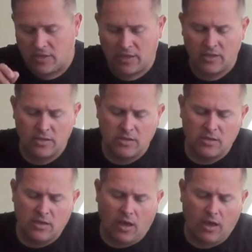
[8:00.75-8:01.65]
side.
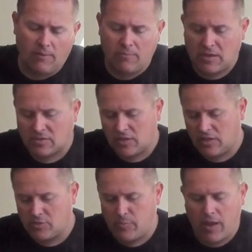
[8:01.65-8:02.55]
It has a
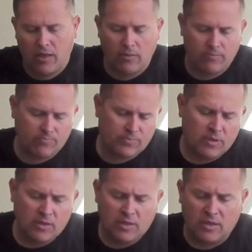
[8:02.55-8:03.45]
clutch
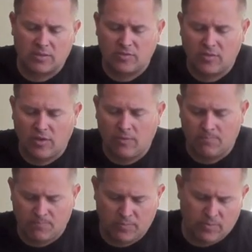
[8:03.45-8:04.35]
valve. It's
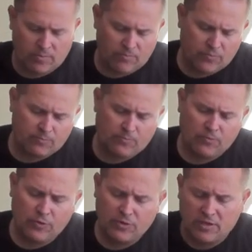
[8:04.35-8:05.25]

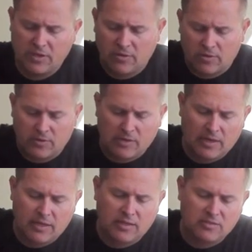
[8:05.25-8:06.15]
fluted or
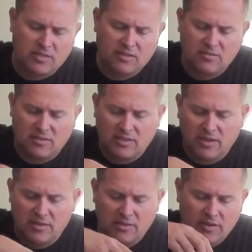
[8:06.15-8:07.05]
cut in, CNC
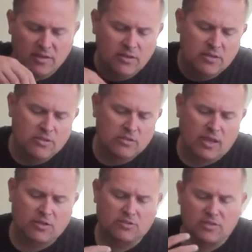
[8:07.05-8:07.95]
cut there. It's
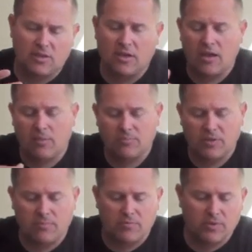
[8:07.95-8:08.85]
actually help
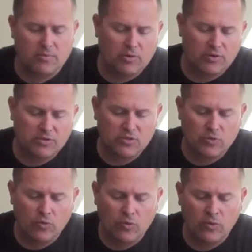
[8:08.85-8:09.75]
keep the components
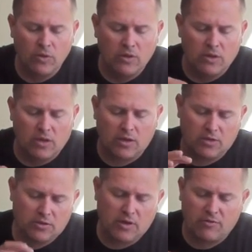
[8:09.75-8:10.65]
cool.
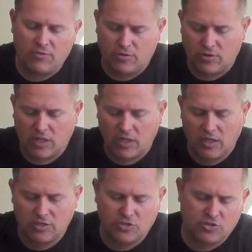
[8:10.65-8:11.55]
You have your
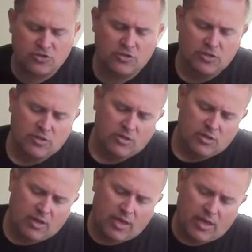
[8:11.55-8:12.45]
clutch
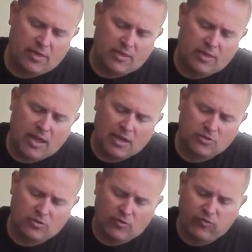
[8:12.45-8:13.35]
and the
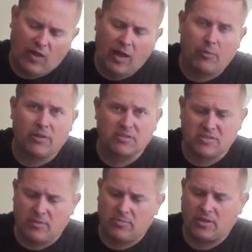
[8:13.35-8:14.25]
actual flywheel
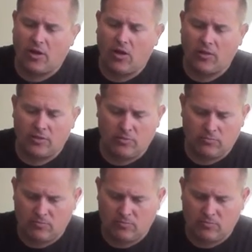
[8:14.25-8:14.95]
assembly all